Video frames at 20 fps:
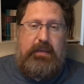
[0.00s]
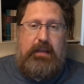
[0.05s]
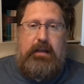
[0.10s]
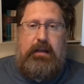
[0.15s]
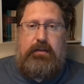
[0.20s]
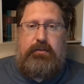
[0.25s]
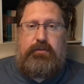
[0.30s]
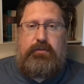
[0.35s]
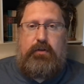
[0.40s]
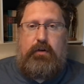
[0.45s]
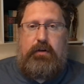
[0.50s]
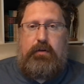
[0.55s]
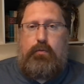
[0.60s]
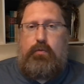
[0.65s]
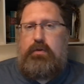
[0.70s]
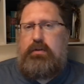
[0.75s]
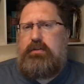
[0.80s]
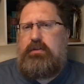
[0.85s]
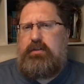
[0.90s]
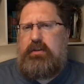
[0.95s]
and so I
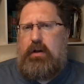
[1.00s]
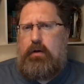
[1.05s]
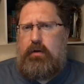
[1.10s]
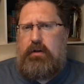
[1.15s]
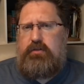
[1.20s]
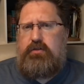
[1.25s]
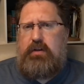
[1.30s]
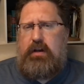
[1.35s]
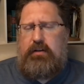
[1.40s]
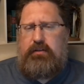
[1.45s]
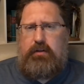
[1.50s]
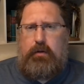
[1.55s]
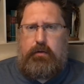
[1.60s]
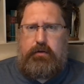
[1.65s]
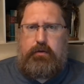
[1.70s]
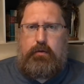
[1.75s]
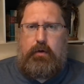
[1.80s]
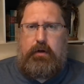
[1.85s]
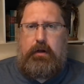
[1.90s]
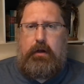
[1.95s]
want to just kind of let you guys know what's
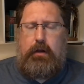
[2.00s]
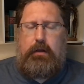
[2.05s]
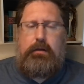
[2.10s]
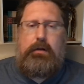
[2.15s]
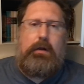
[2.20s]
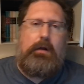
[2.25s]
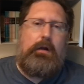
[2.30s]
going